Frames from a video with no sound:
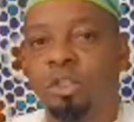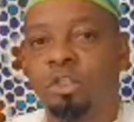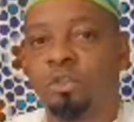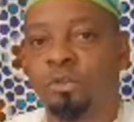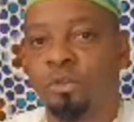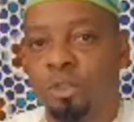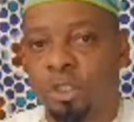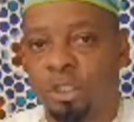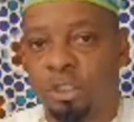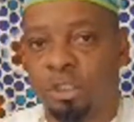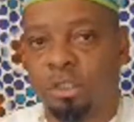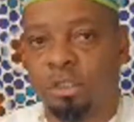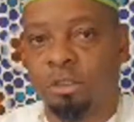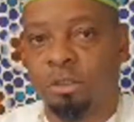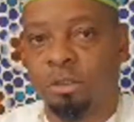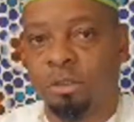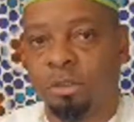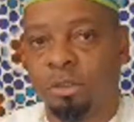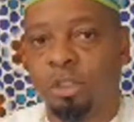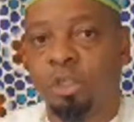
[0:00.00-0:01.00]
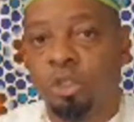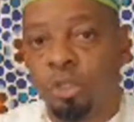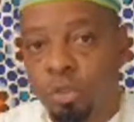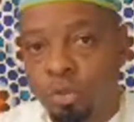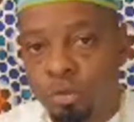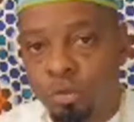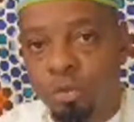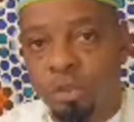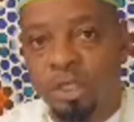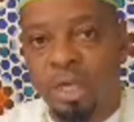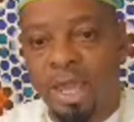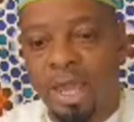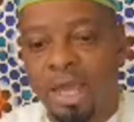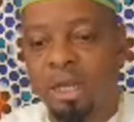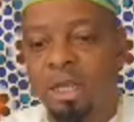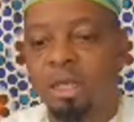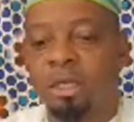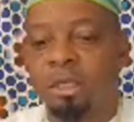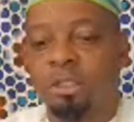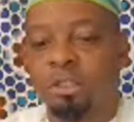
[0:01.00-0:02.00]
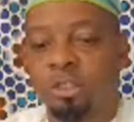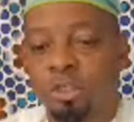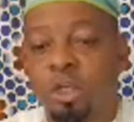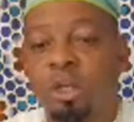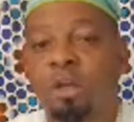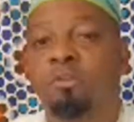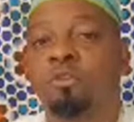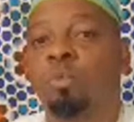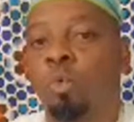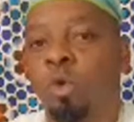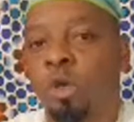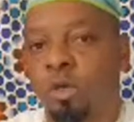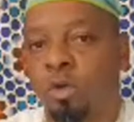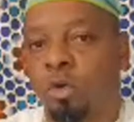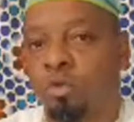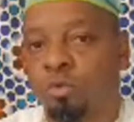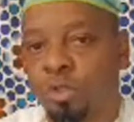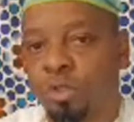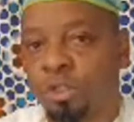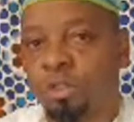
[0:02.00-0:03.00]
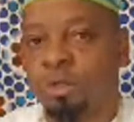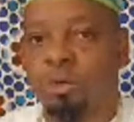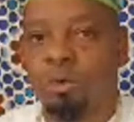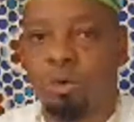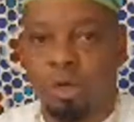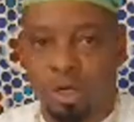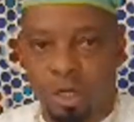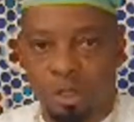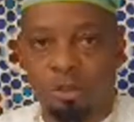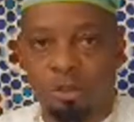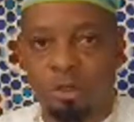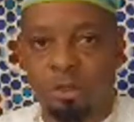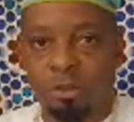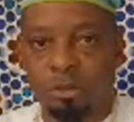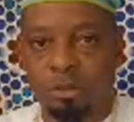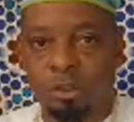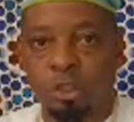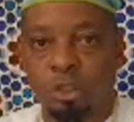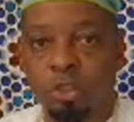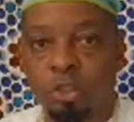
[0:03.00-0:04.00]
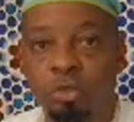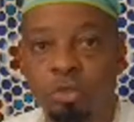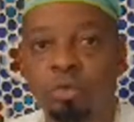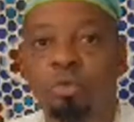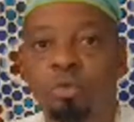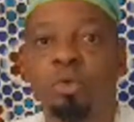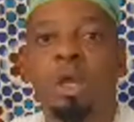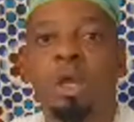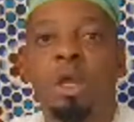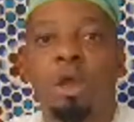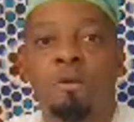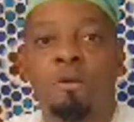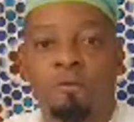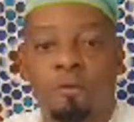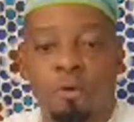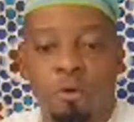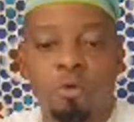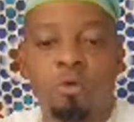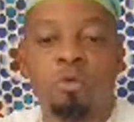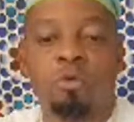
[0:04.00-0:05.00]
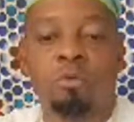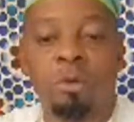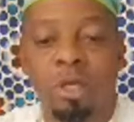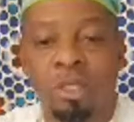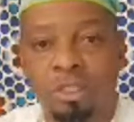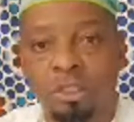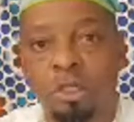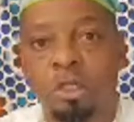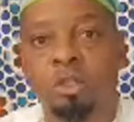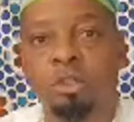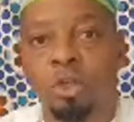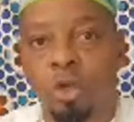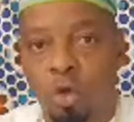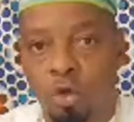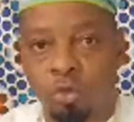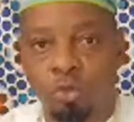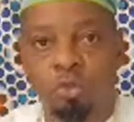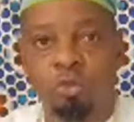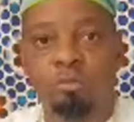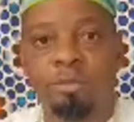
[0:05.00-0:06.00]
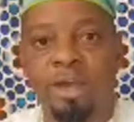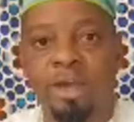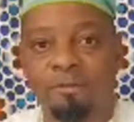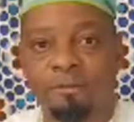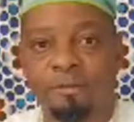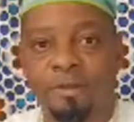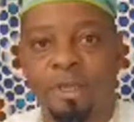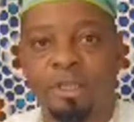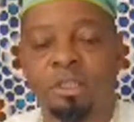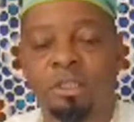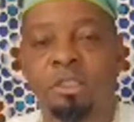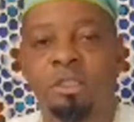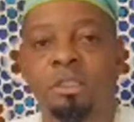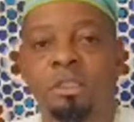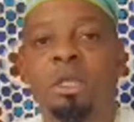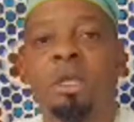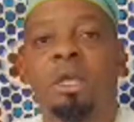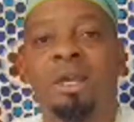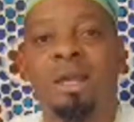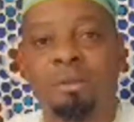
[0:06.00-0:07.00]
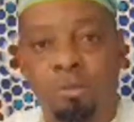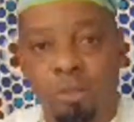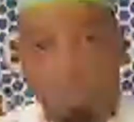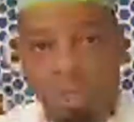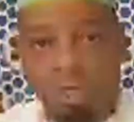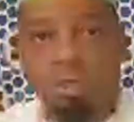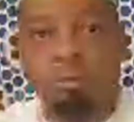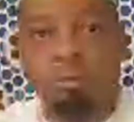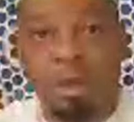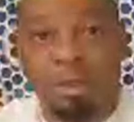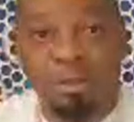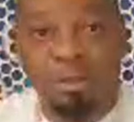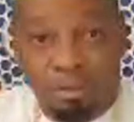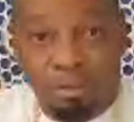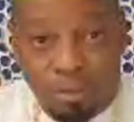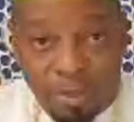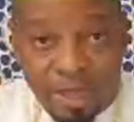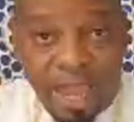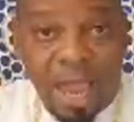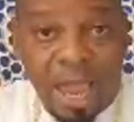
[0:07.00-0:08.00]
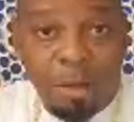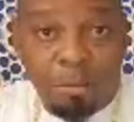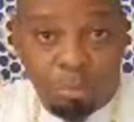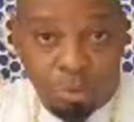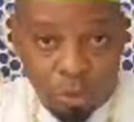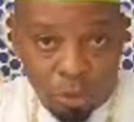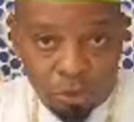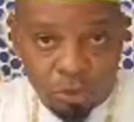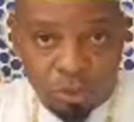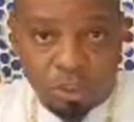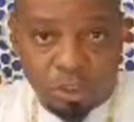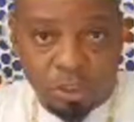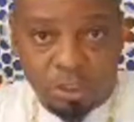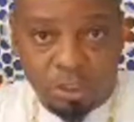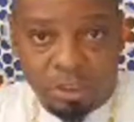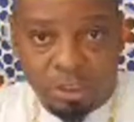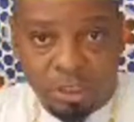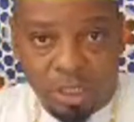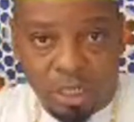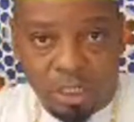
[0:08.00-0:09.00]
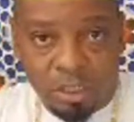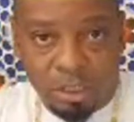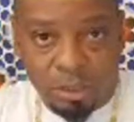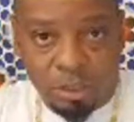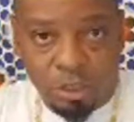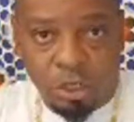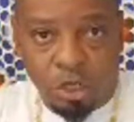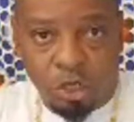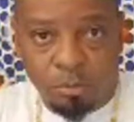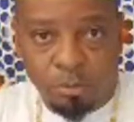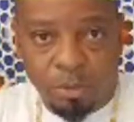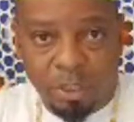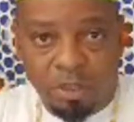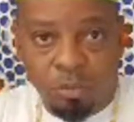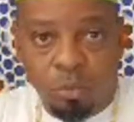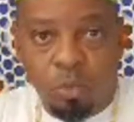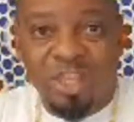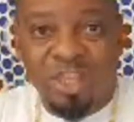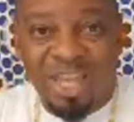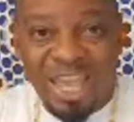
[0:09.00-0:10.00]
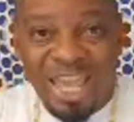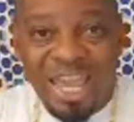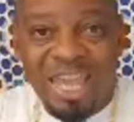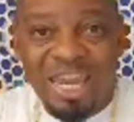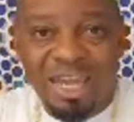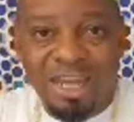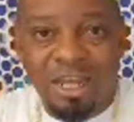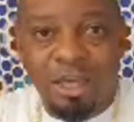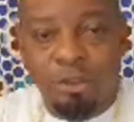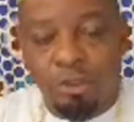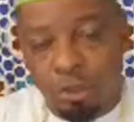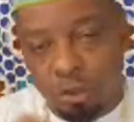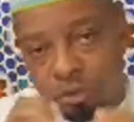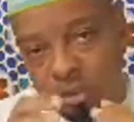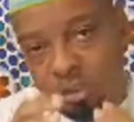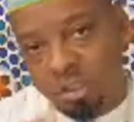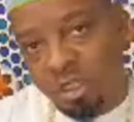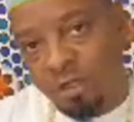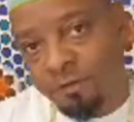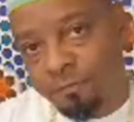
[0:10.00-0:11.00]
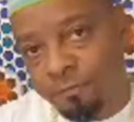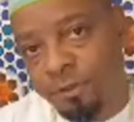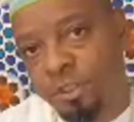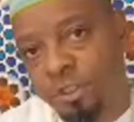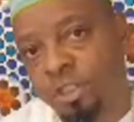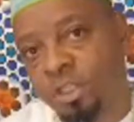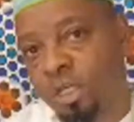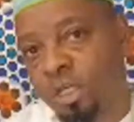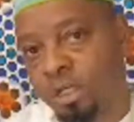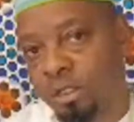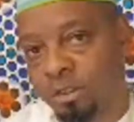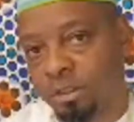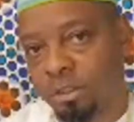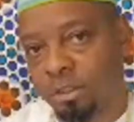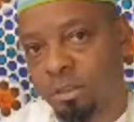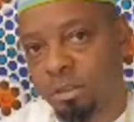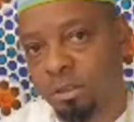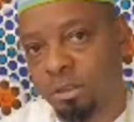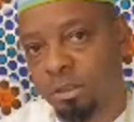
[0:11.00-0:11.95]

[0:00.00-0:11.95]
tradition, the you that serves one Orisha or another, the you for whom a certain Odu manifests. I'm talking about that person, you know what I mean, within those different shells.